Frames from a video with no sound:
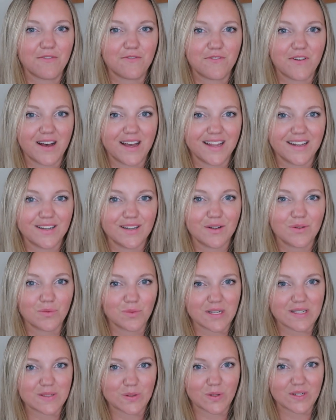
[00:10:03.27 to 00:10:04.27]
a fun
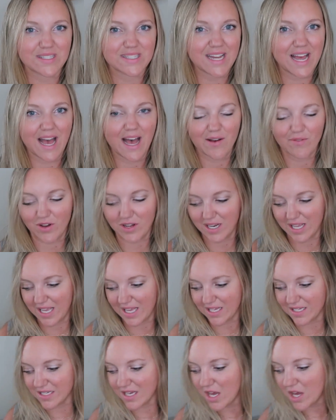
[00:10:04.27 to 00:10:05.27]
resource to have on
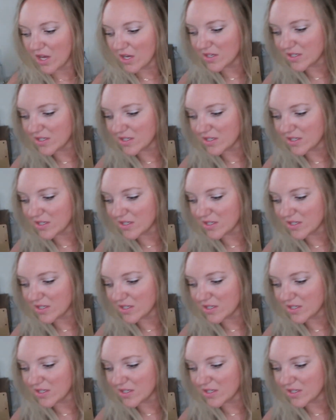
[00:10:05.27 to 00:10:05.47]
hand.